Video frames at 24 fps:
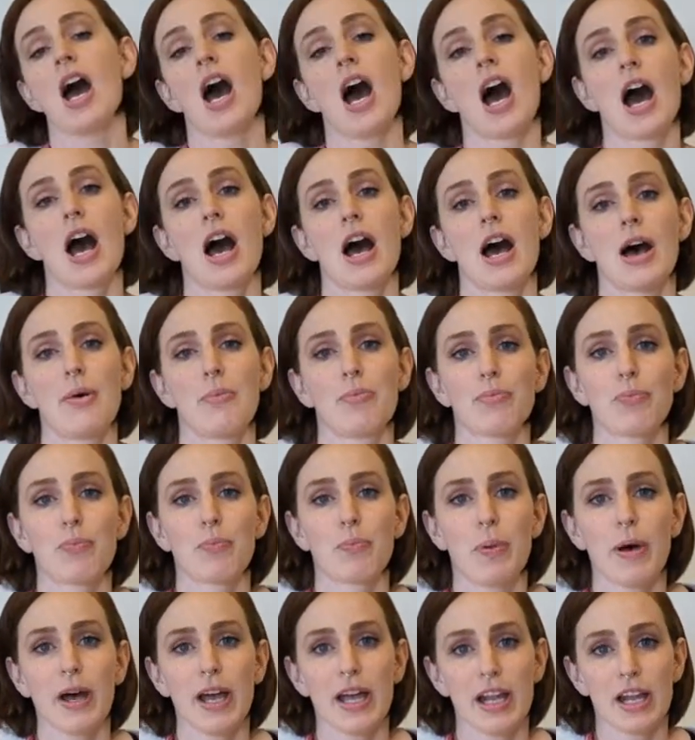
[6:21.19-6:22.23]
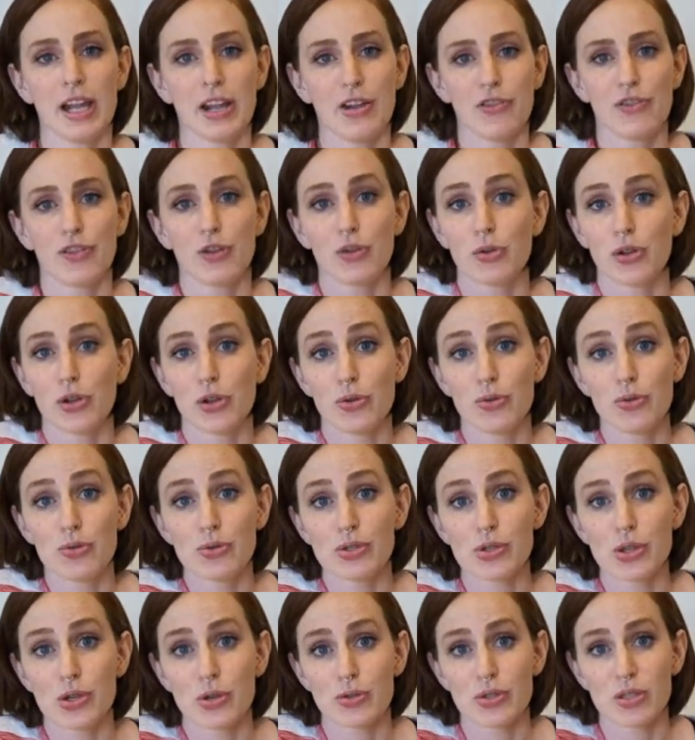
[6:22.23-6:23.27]
but if you use
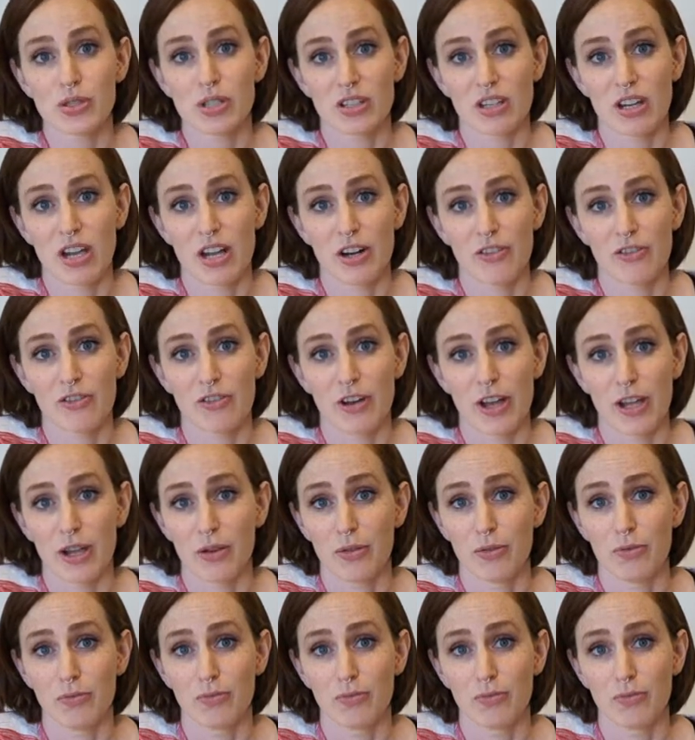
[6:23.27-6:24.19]
those kind of like